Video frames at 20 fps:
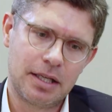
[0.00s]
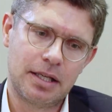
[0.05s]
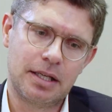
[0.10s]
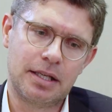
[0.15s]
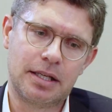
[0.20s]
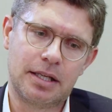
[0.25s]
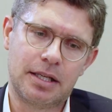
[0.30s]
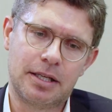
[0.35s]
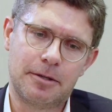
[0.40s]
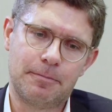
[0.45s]

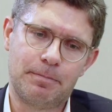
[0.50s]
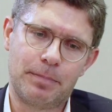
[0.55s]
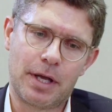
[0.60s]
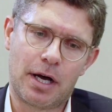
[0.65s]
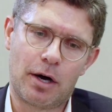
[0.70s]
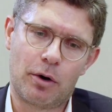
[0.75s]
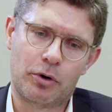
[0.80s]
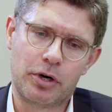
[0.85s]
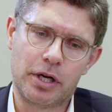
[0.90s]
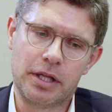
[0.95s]

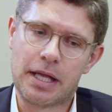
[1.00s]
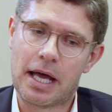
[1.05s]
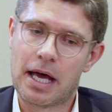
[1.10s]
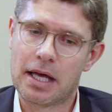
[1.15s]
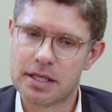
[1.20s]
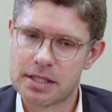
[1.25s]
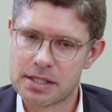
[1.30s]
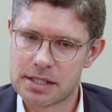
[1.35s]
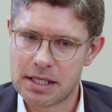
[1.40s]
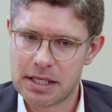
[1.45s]
our
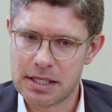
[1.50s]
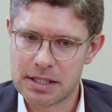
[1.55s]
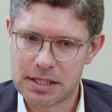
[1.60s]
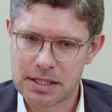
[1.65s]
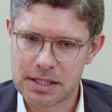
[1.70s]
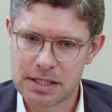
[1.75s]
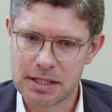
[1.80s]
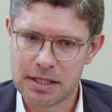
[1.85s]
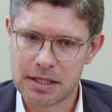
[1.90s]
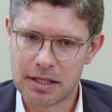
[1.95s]

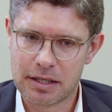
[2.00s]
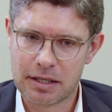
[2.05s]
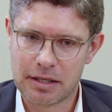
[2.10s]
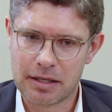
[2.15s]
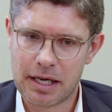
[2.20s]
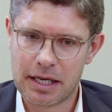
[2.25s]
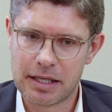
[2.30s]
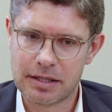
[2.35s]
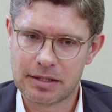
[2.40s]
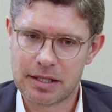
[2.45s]
analyses
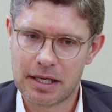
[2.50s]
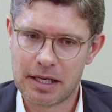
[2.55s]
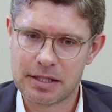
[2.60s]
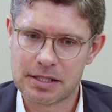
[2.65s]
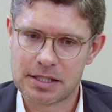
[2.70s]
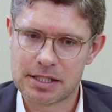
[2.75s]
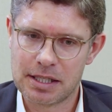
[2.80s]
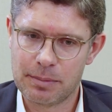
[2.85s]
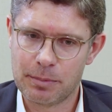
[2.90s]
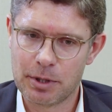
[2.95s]

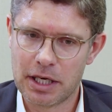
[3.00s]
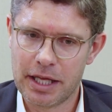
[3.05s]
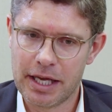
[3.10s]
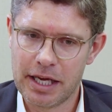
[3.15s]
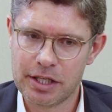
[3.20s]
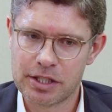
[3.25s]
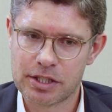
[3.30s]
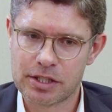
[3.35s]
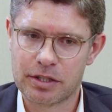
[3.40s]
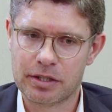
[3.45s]
and
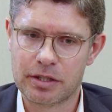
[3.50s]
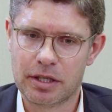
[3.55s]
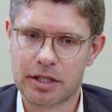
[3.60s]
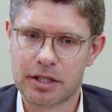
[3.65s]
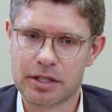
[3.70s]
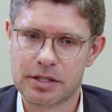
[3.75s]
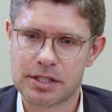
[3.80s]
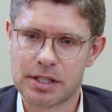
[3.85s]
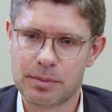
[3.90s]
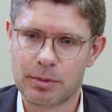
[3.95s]

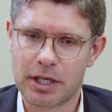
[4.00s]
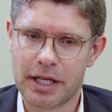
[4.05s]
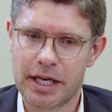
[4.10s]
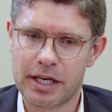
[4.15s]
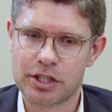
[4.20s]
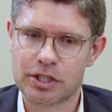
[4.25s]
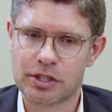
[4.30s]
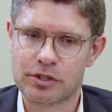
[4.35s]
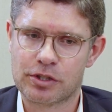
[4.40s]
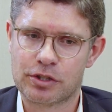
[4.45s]

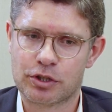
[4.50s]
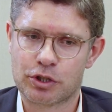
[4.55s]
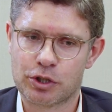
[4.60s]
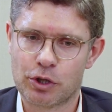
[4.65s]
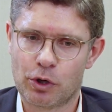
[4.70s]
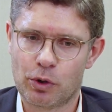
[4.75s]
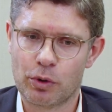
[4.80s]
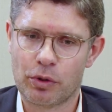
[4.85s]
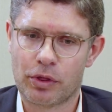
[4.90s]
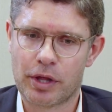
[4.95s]
simulations
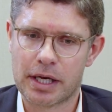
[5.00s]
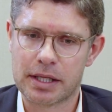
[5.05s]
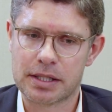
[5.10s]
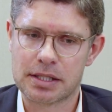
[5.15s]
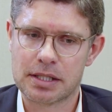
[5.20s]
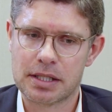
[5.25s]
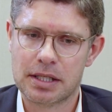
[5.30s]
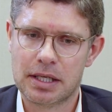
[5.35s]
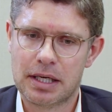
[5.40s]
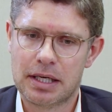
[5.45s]
show
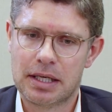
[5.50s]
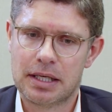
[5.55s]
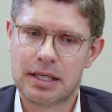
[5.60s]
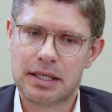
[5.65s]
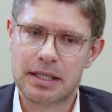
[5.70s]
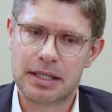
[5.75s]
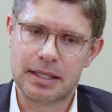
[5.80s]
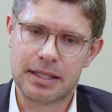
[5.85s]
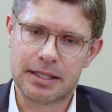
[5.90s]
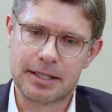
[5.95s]
that
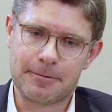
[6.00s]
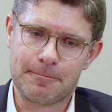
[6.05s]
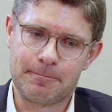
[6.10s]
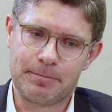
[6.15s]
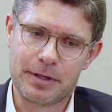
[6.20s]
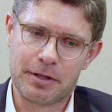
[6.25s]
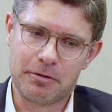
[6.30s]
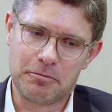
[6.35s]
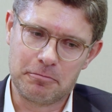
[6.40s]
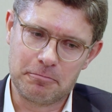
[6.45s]

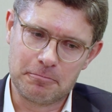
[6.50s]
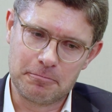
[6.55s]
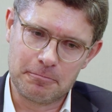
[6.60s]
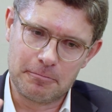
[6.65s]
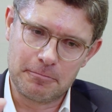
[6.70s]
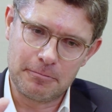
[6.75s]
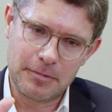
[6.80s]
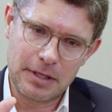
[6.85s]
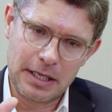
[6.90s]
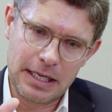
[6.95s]

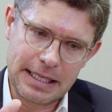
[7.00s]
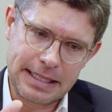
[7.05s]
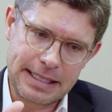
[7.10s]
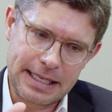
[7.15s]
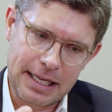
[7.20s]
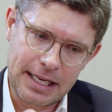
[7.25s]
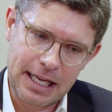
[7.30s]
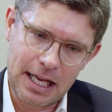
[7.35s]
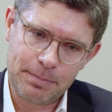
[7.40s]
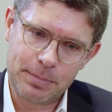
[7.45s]
it
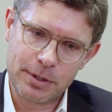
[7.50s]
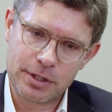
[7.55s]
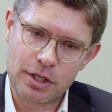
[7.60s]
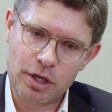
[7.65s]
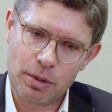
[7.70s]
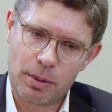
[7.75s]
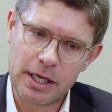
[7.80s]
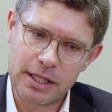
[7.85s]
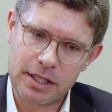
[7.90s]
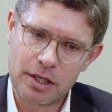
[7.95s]
can happen
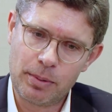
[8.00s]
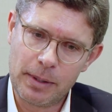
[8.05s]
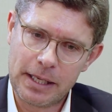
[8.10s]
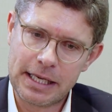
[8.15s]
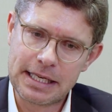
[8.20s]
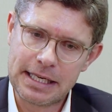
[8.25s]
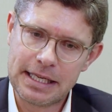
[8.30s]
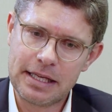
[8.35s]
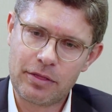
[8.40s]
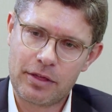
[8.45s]
quite
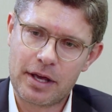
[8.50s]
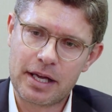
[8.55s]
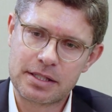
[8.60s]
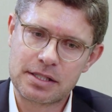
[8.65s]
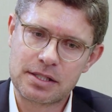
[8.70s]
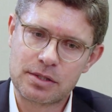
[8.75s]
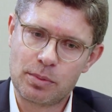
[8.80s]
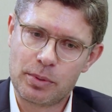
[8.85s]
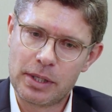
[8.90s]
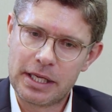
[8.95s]
quickly
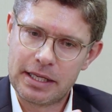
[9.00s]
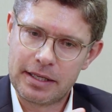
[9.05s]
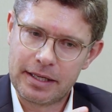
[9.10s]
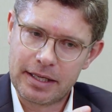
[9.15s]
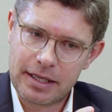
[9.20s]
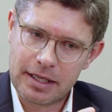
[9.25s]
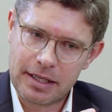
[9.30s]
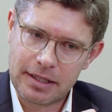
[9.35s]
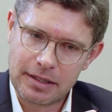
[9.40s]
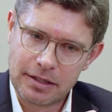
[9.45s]
that we
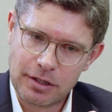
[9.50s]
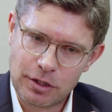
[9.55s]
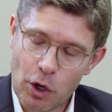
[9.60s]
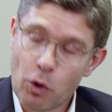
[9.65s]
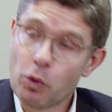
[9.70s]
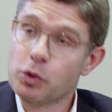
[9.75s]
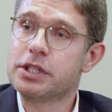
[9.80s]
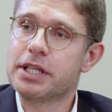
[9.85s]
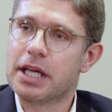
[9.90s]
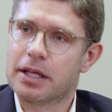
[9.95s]

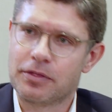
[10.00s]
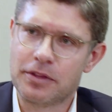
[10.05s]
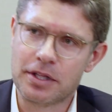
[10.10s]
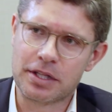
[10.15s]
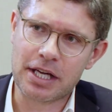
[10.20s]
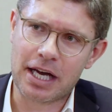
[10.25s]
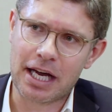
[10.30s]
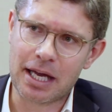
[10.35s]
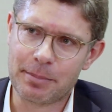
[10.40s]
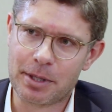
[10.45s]
don't get the
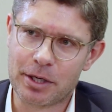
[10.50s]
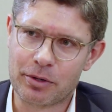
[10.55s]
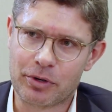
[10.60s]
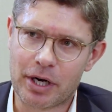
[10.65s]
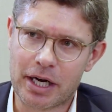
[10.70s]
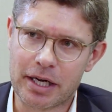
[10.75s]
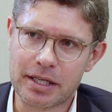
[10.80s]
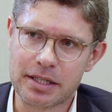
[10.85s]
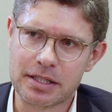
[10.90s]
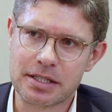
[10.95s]
timing
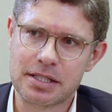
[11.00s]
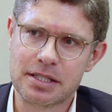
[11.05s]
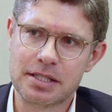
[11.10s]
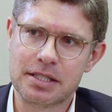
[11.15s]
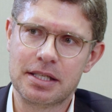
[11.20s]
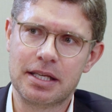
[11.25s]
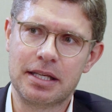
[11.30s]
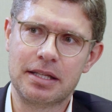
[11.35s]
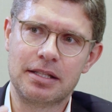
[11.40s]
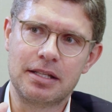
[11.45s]

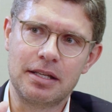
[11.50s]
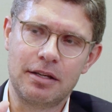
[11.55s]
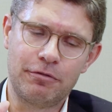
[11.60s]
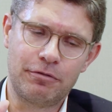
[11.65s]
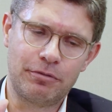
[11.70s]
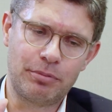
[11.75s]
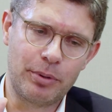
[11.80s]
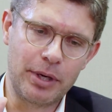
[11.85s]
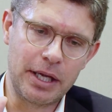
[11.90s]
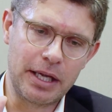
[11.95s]
right. And
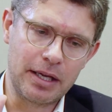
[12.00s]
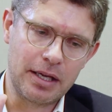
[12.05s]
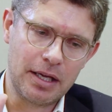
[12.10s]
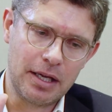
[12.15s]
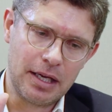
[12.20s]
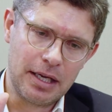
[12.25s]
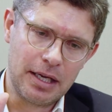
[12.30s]
if we